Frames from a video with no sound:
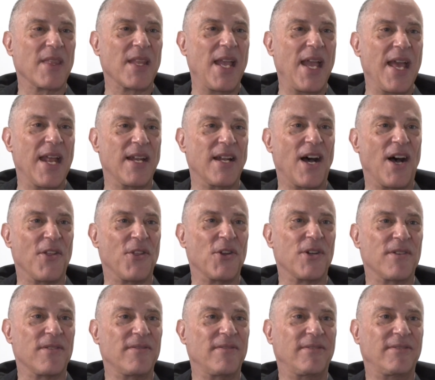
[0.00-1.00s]
and
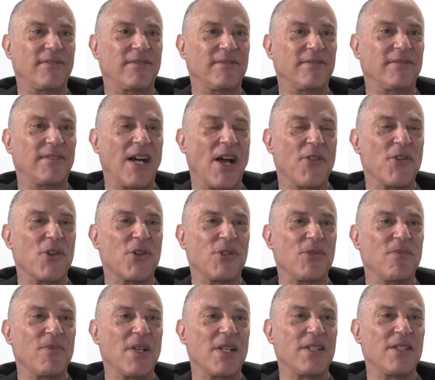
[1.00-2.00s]
other
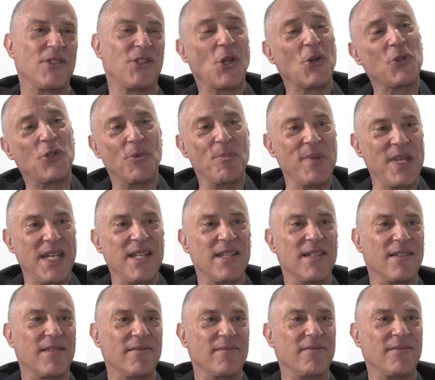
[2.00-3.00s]
social
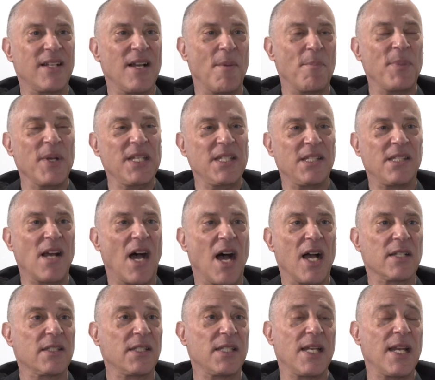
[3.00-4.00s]
media company
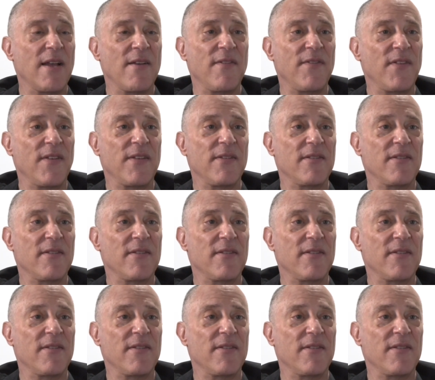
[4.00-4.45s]
stocks, and I've